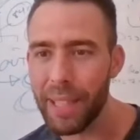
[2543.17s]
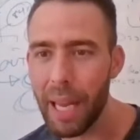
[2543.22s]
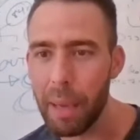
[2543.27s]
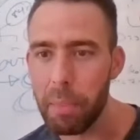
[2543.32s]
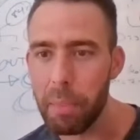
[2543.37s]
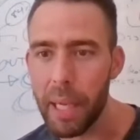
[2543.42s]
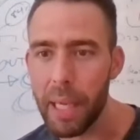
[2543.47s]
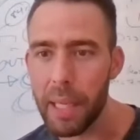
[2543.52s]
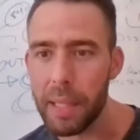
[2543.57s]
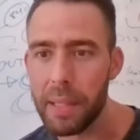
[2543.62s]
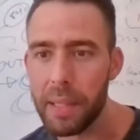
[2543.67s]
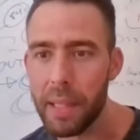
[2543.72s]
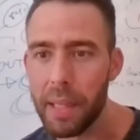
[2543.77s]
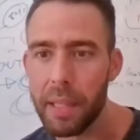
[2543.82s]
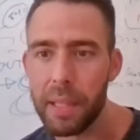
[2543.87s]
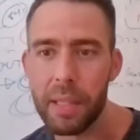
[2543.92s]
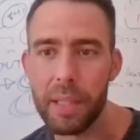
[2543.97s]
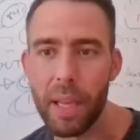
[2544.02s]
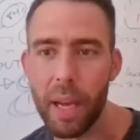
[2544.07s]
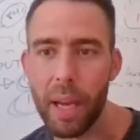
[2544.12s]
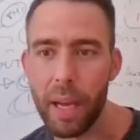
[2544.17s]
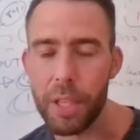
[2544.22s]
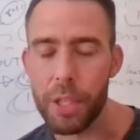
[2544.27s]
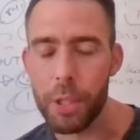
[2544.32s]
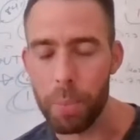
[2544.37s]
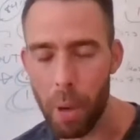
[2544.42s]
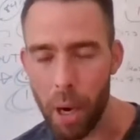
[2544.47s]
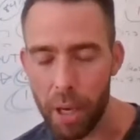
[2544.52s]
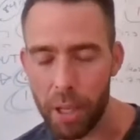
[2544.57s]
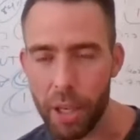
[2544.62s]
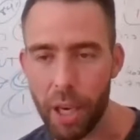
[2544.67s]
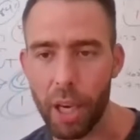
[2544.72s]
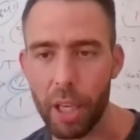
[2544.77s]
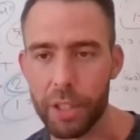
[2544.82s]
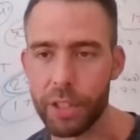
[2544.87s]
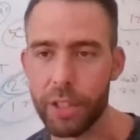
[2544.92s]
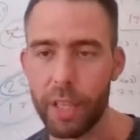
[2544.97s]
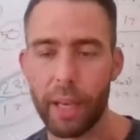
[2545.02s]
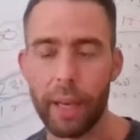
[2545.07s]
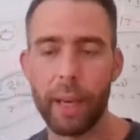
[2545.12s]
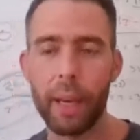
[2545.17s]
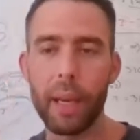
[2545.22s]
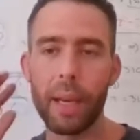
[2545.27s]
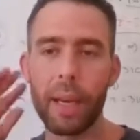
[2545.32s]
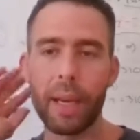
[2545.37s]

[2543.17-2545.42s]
that means it is not a smart contract.